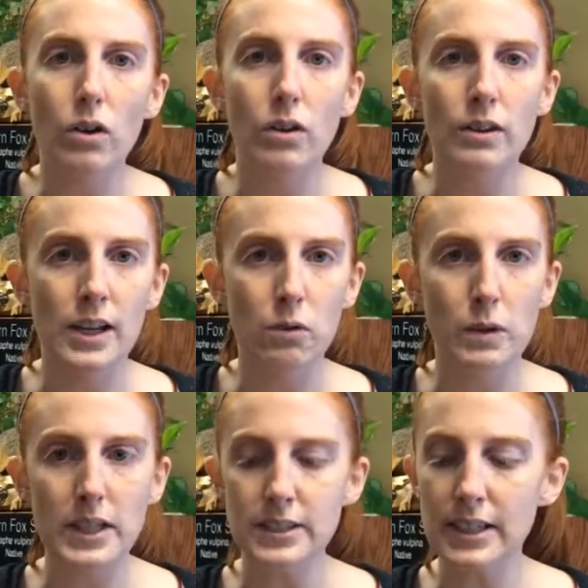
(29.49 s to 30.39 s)

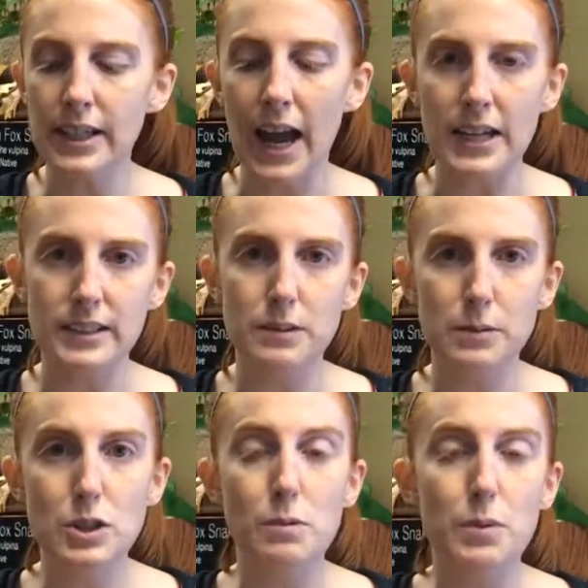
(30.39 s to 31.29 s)
liquids and
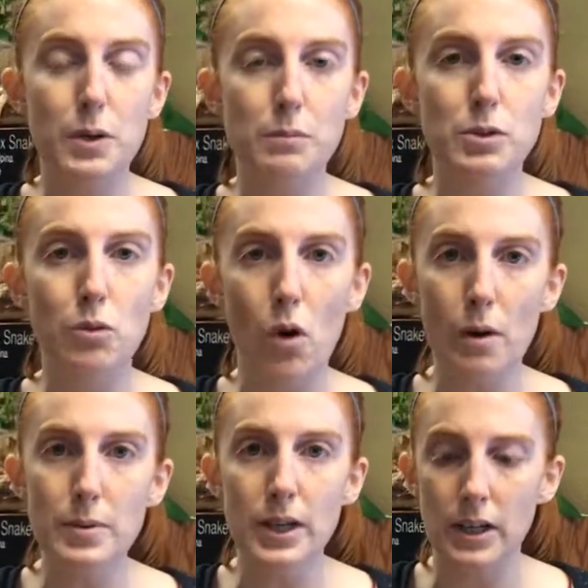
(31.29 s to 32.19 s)
gases to be
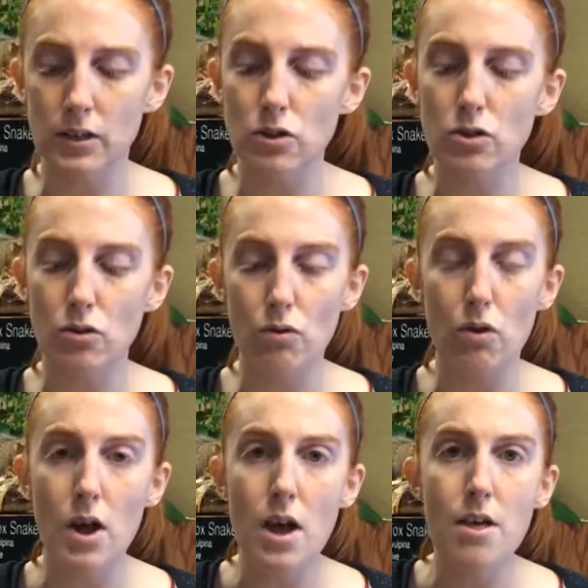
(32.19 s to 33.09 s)
absorbed into
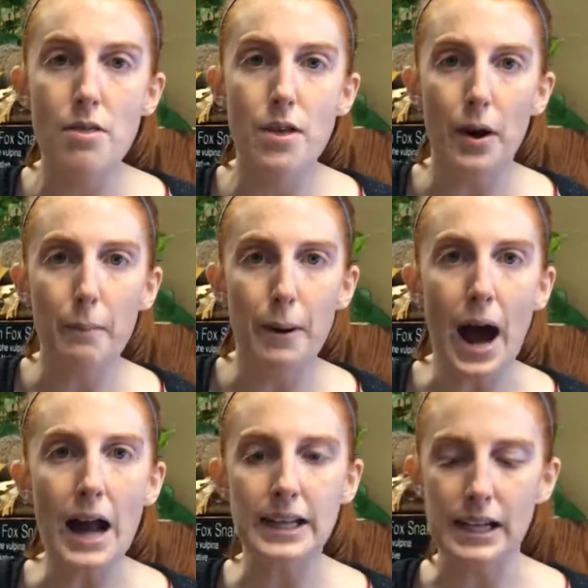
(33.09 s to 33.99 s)
their
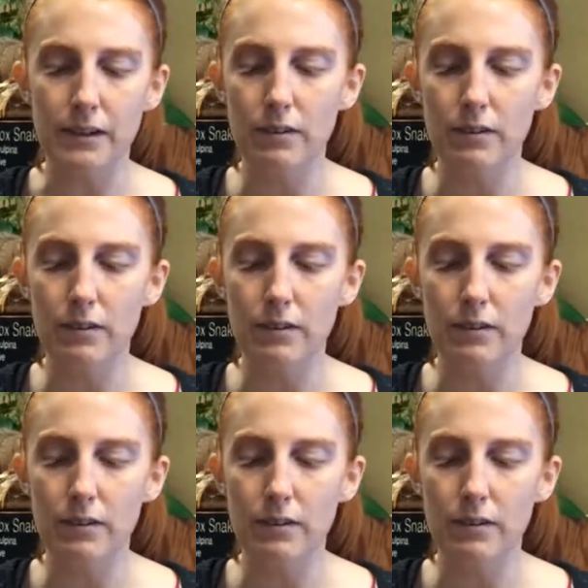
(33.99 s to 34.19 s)
body.